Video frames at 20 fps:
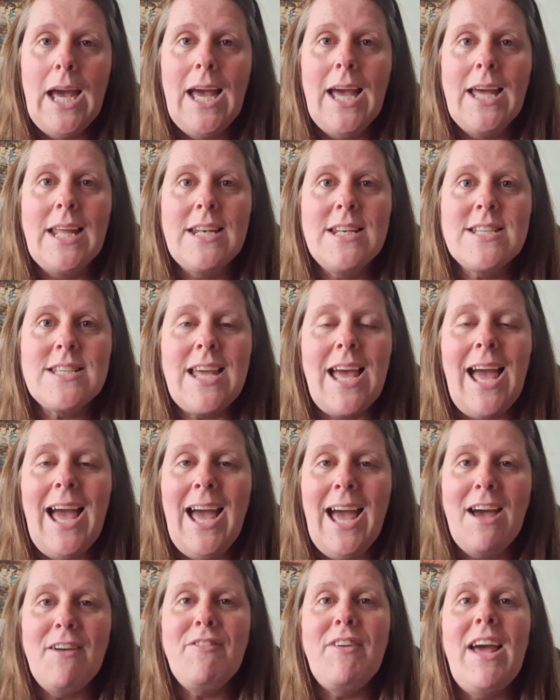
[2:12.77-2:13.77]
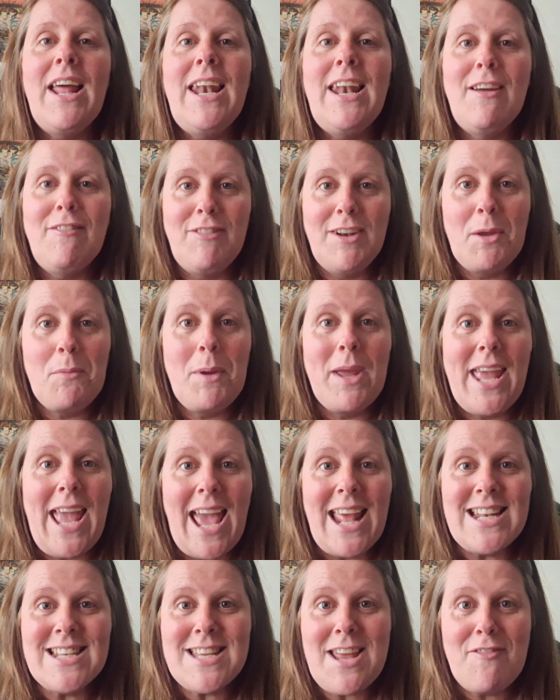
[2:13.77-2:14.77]
And have a lovely
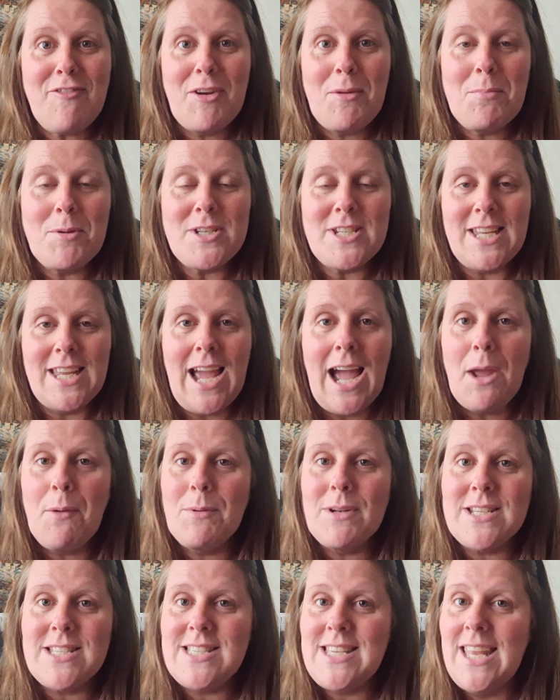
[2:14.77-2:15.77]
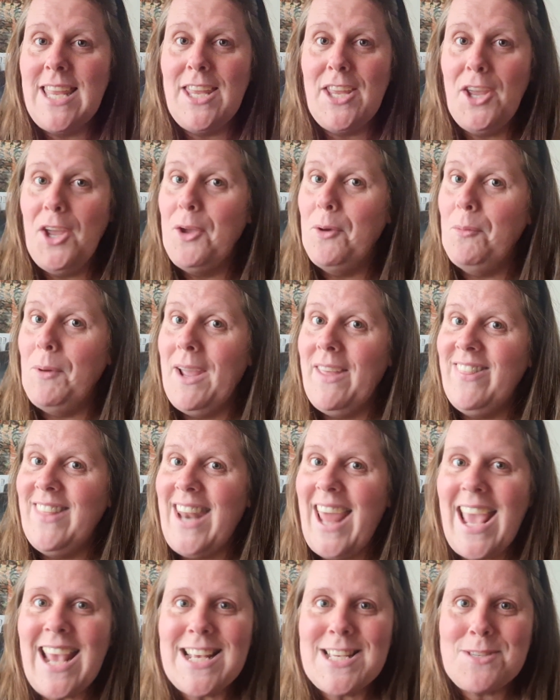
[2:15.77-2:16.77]
weekend, everybody. I will see you in
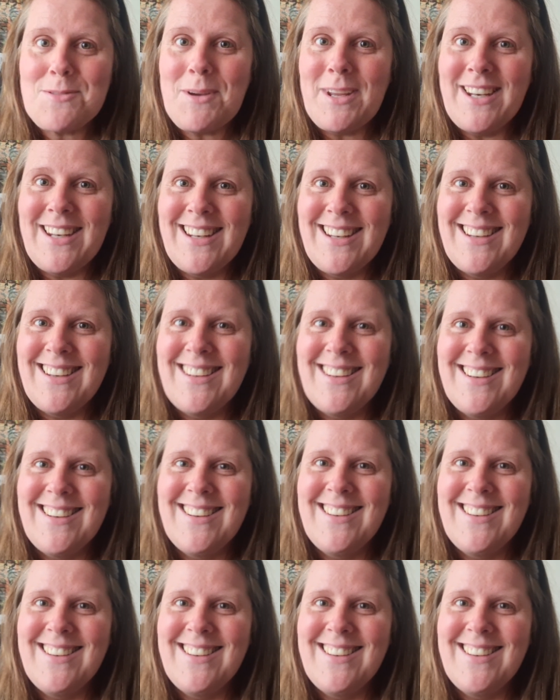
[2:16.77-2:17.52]
the next one.